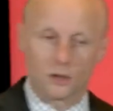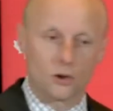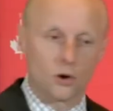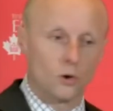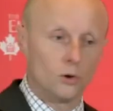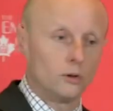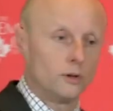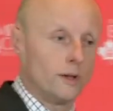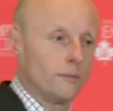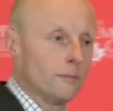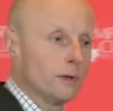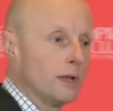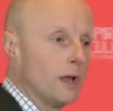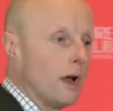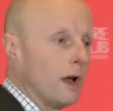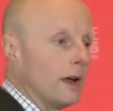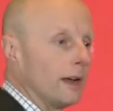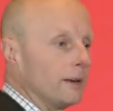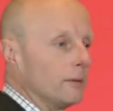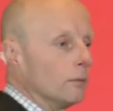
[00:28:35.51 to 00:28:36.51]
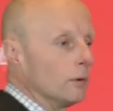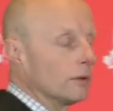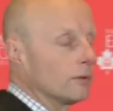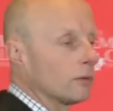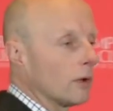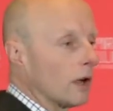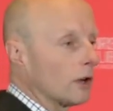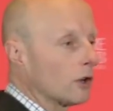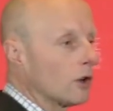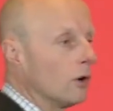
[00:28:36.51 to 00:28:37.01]
Call number nine
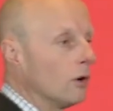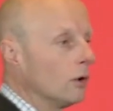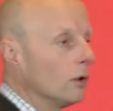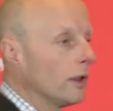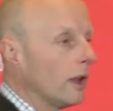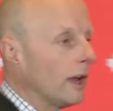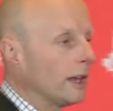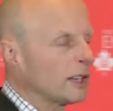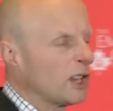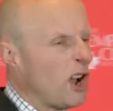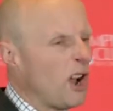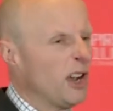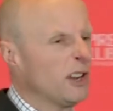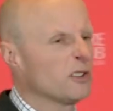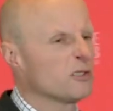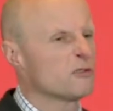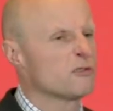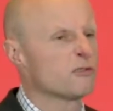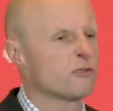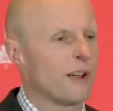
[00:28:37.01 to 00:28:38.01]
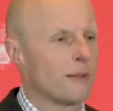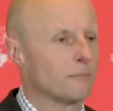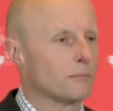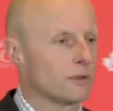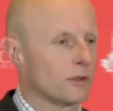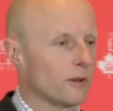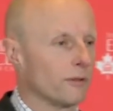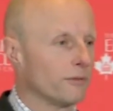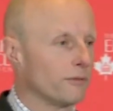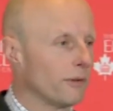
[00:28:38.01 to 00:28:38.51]
was a call that I kind of
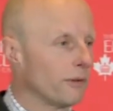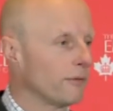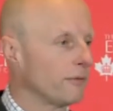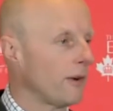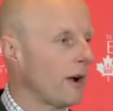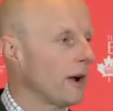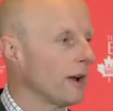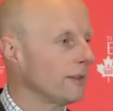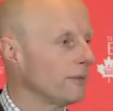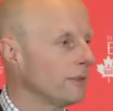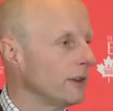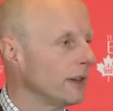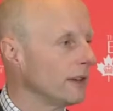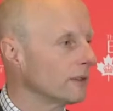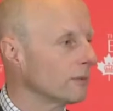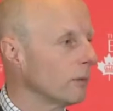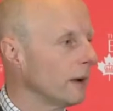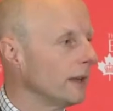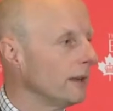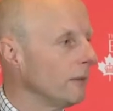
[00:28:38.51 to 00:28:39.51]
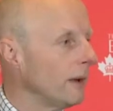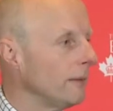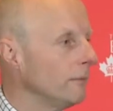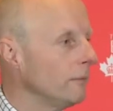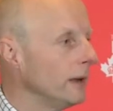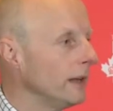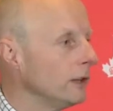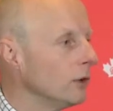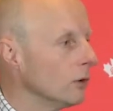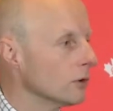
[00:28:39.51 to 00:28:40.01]
dreamt of for five years. When, when
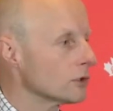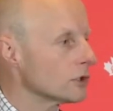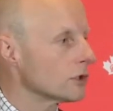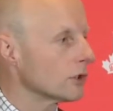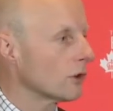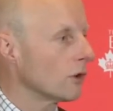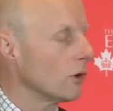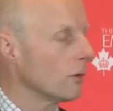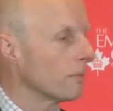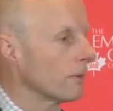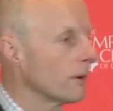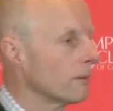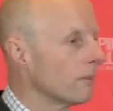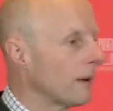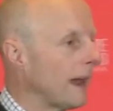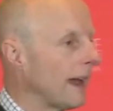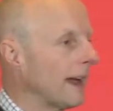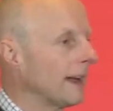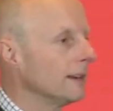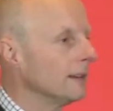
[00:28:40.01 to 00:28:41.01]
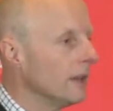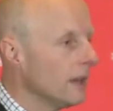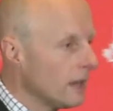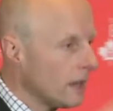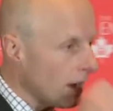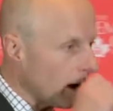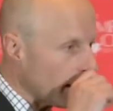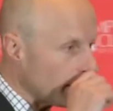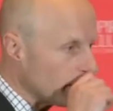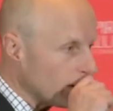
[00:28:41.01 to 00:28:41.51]
we launched the corporate plan,
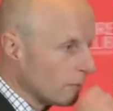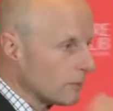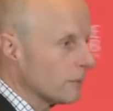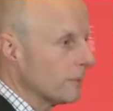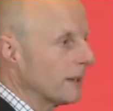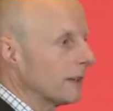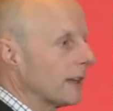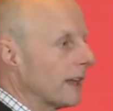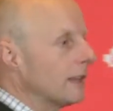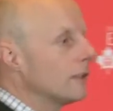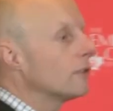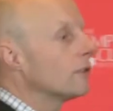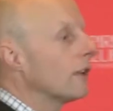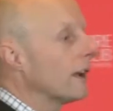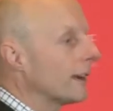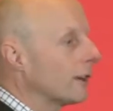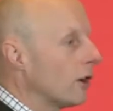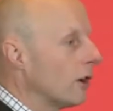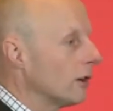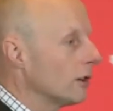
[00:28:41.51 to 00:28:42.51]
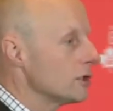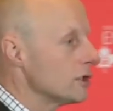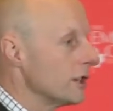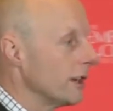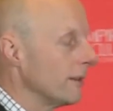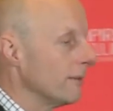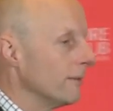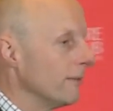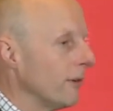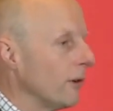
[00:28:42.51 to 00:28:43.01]
um, there was a bit of kid
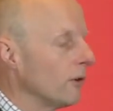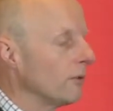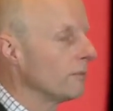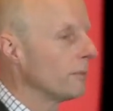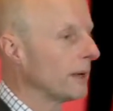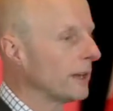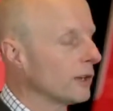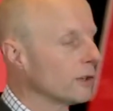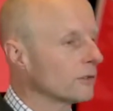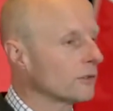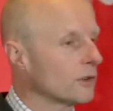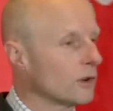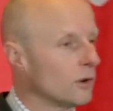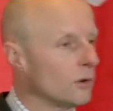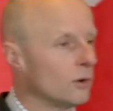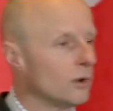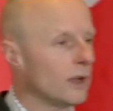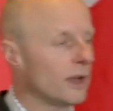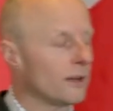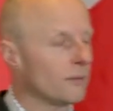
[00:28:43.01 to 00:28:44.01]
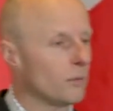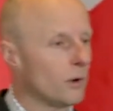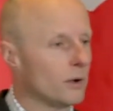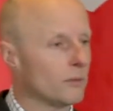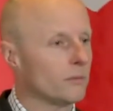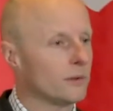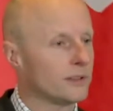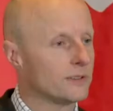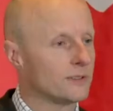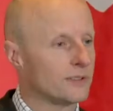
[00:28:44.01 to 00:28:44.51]
psychology involved because call, uh,
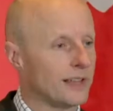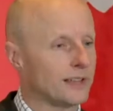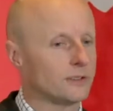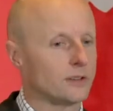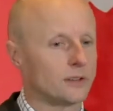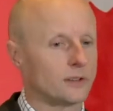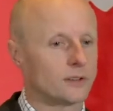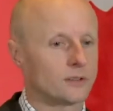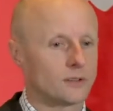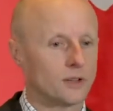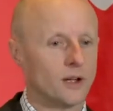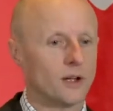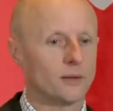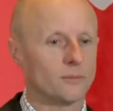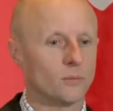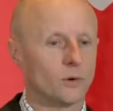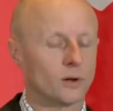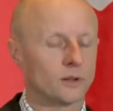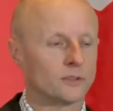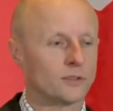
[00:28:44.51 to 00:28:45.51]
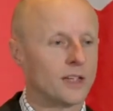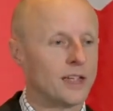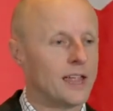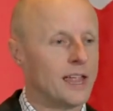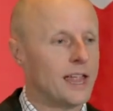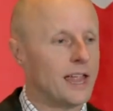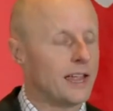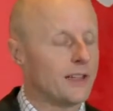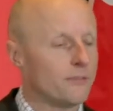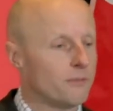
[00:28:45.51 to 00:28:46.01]
what we said at the time was
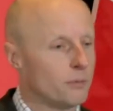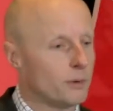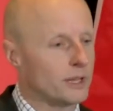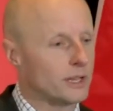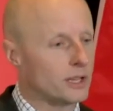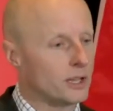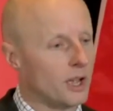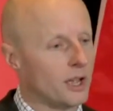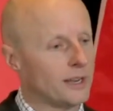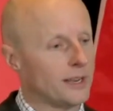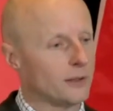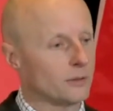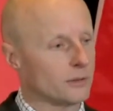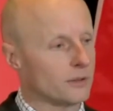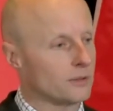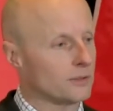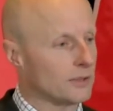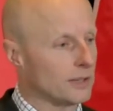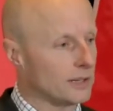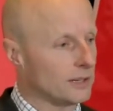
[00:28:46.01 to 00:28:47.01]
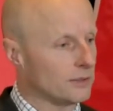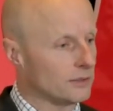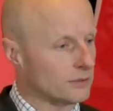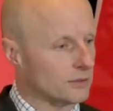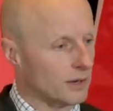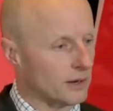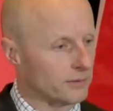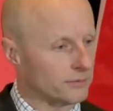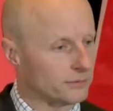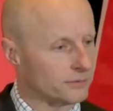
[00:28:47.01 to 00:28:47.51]
if we cut out the silly
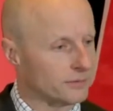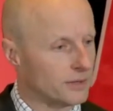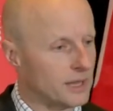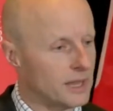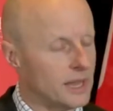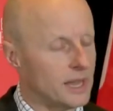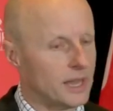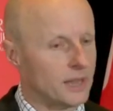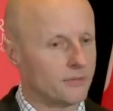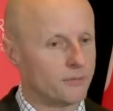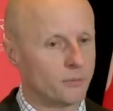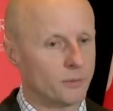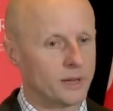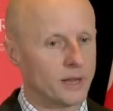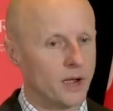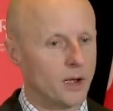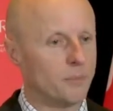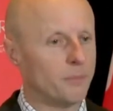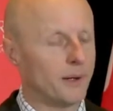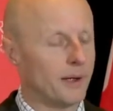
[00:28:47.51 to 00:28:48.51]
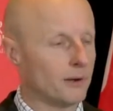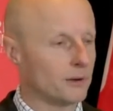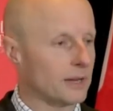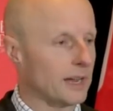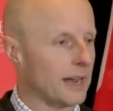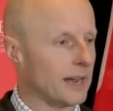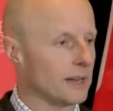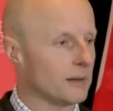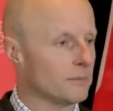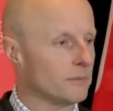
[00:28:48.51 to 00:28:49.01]
stuff if we up our
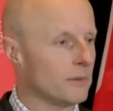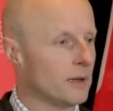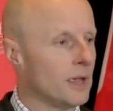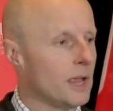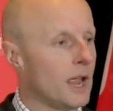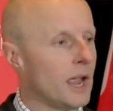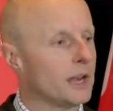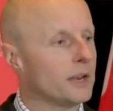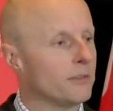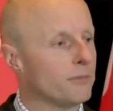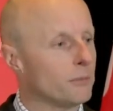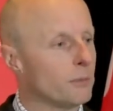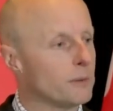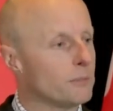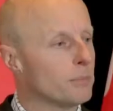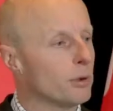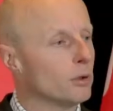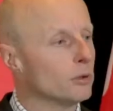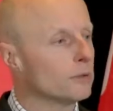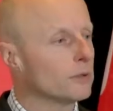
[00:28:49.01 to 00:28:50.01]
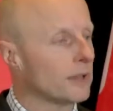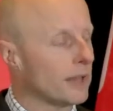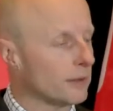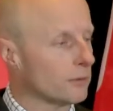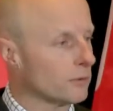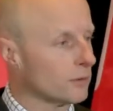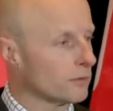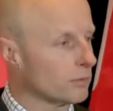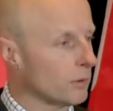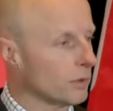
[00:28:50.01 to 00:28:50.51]
game and if we pull
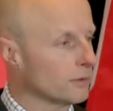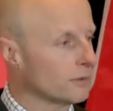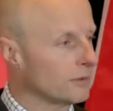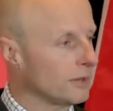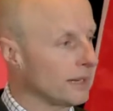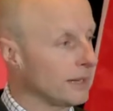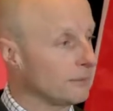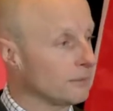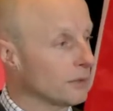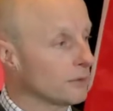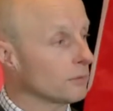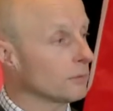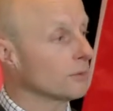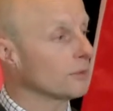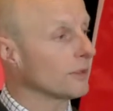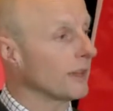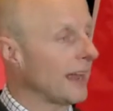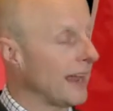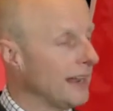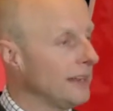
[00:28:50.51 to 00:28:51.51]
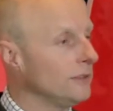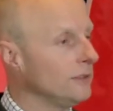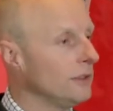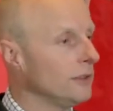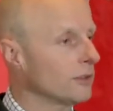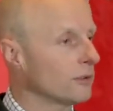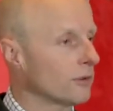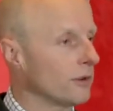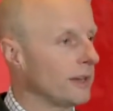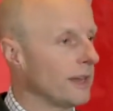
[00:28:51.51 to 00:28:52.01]
together as one team, this was to
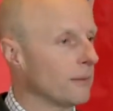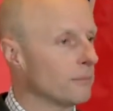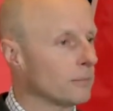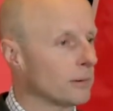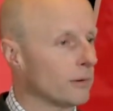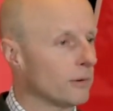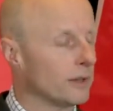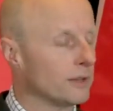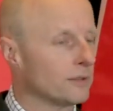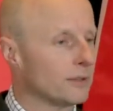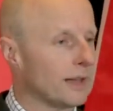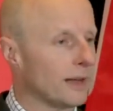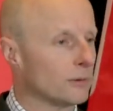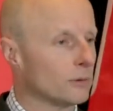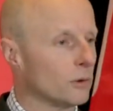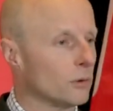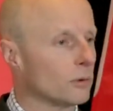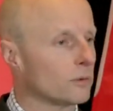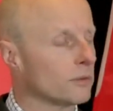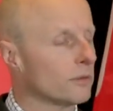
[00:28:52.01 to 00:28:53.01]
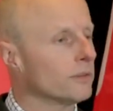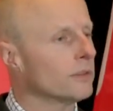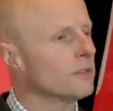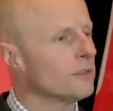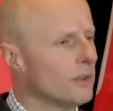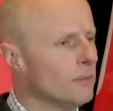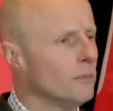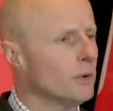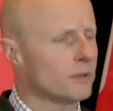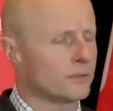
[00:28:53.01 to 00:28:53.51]
83 employee town halls of a
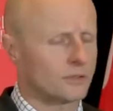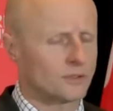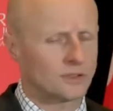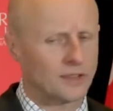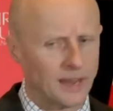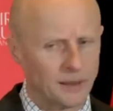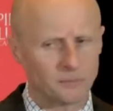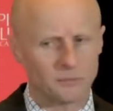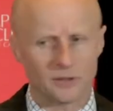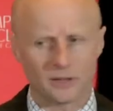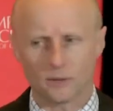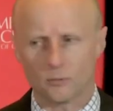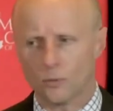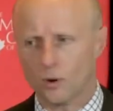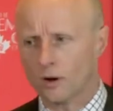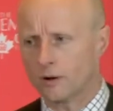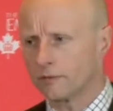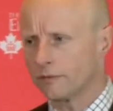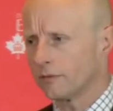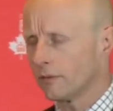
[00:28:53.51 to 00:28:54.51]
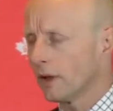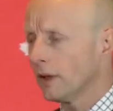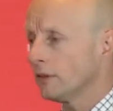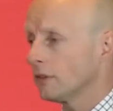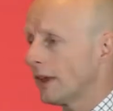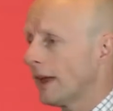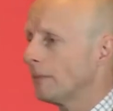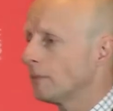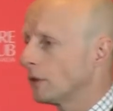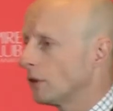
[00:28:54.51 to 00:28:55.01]
somewhat skeptic work,
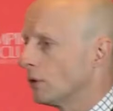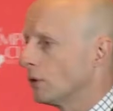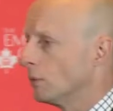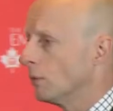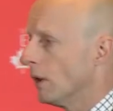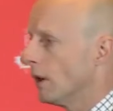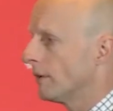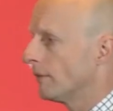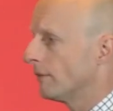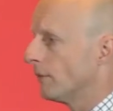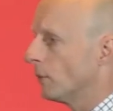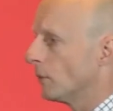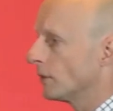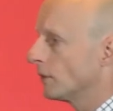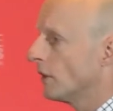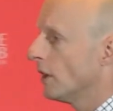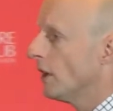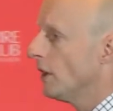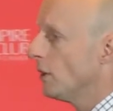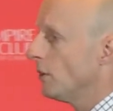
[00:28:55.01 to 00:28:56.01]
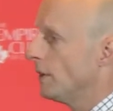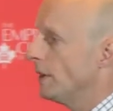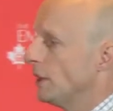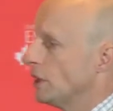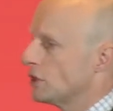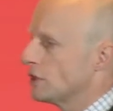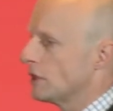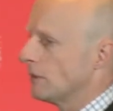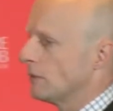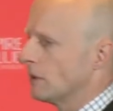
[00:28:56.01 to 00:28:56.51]
skeptical workforce who
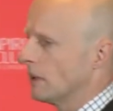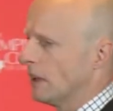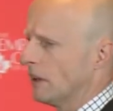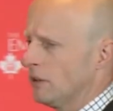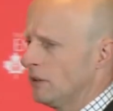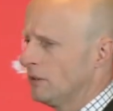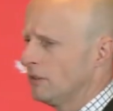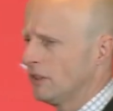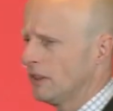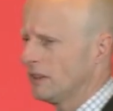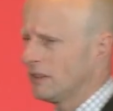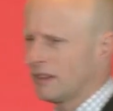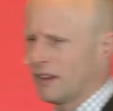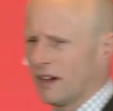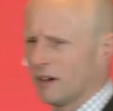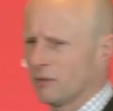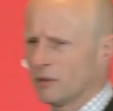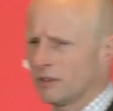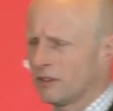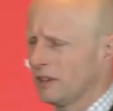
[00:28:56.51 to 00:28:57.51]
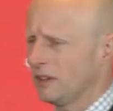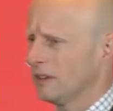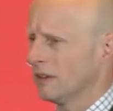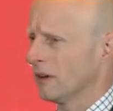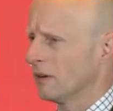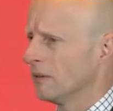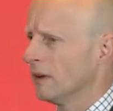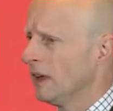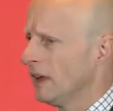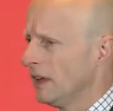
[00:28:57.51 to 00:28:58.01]
initially were like, who's this guy? What's he
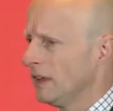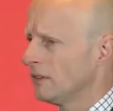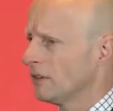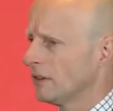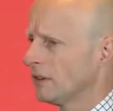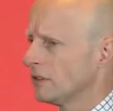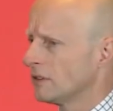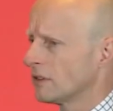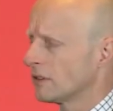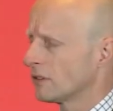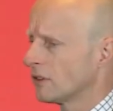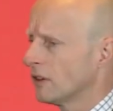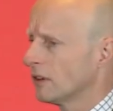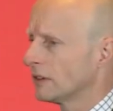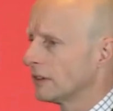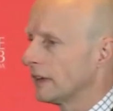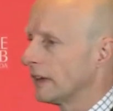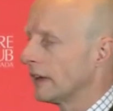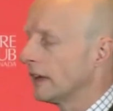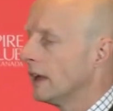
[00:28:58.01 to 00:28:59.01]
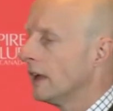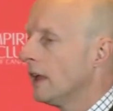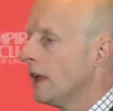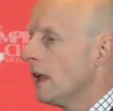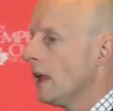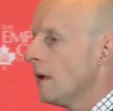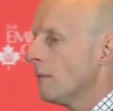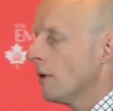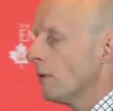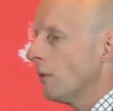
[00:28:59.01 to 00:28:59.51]
know? He's only just got here.
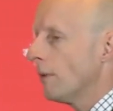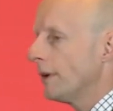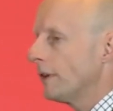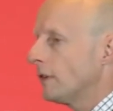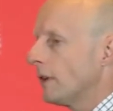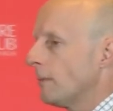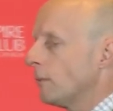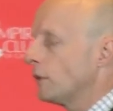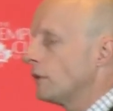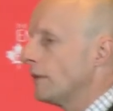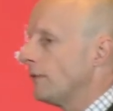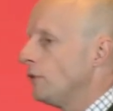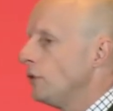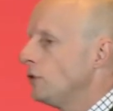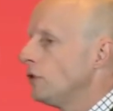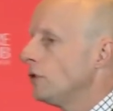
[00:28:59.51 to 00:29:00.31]
But what he said was, if you